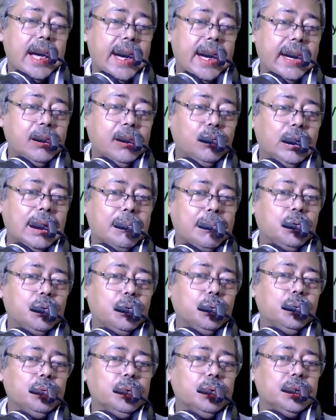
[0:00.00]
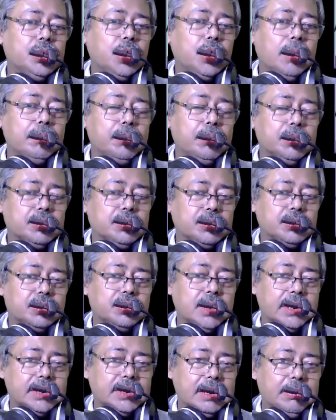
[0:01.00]
And we have to decompose
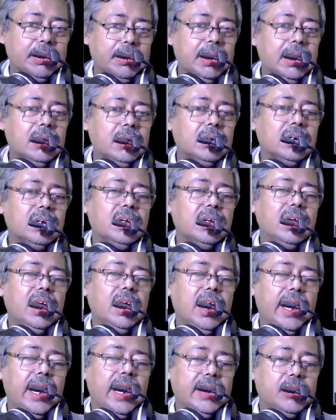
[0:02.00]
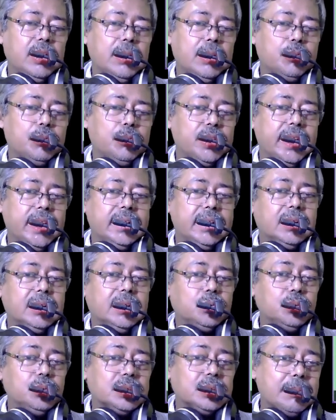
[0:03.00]
the table, and we have to create the
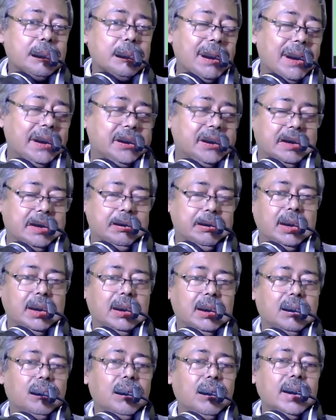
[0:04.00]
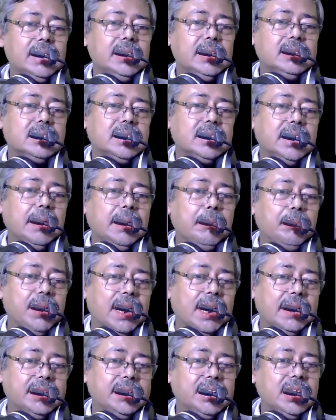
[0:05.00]
two separate table. One is EMP
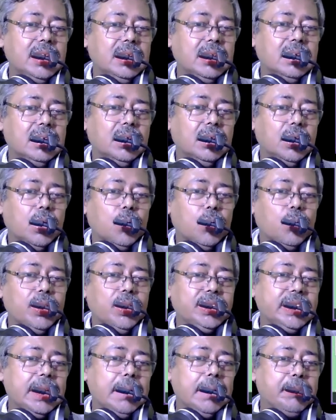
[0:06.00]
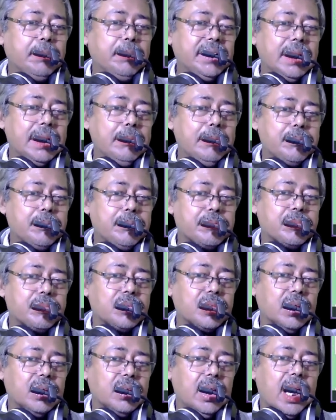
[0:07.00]
ID with EMP name,
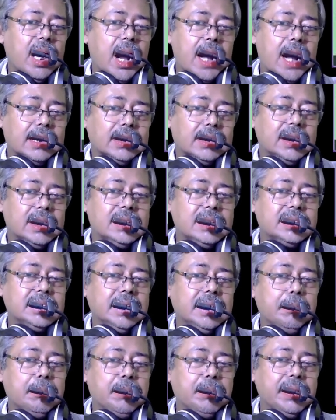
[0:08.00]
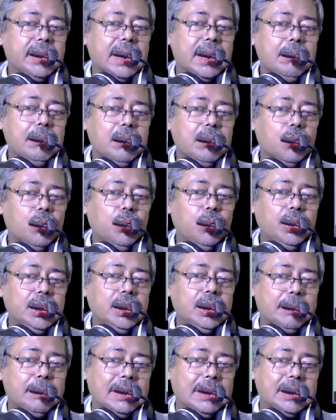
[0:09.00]
another is EMP name with
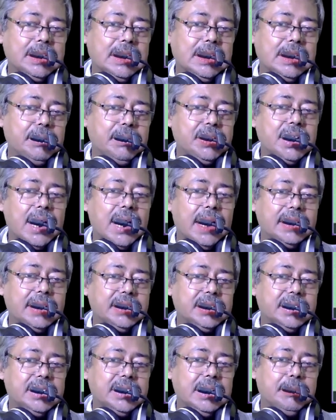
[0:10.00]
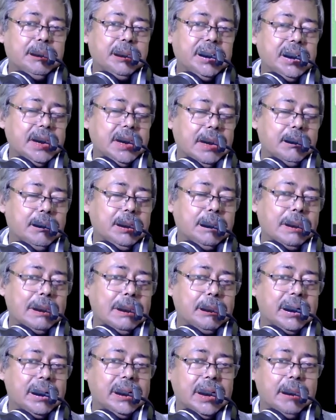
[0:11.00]
DEPT name,
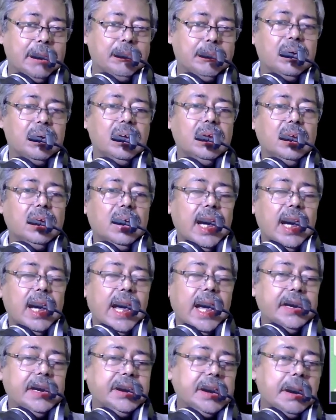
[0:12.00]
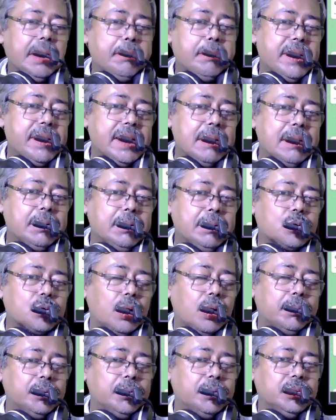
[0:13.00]
department name. And EMP name is
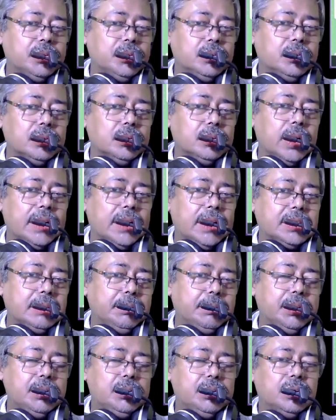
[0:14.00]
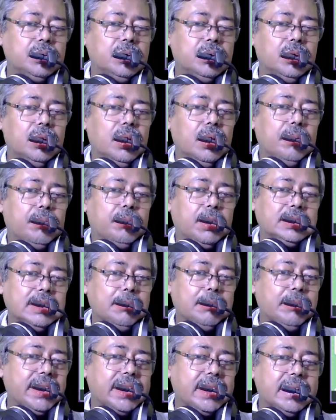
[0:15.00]
common attribute for
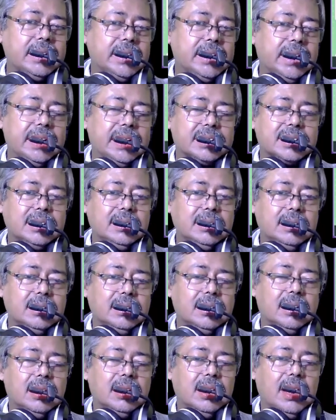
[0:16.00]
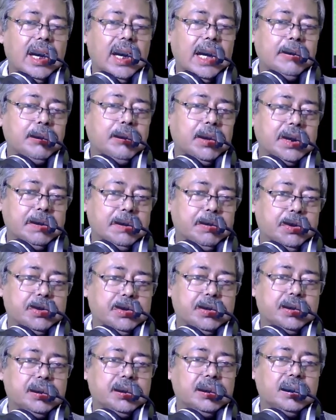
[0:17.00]
the making relation and for report.